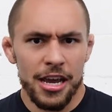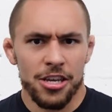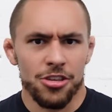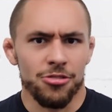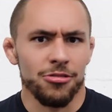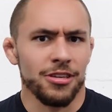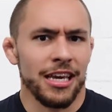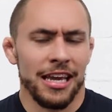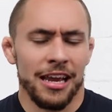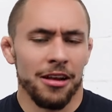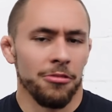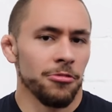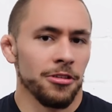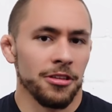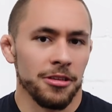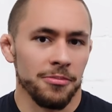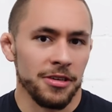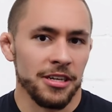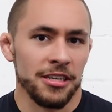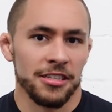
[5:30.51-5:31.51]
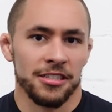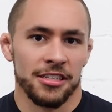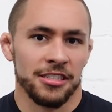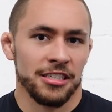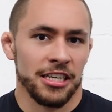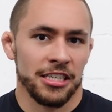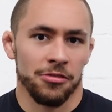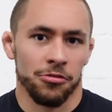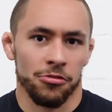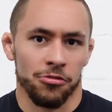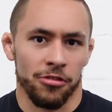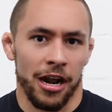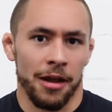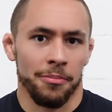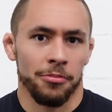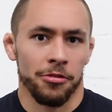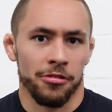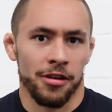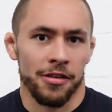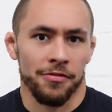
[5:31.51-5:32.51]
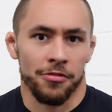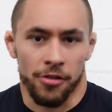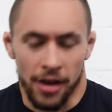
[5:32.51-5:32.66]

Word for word: You can't really be a successful grappler if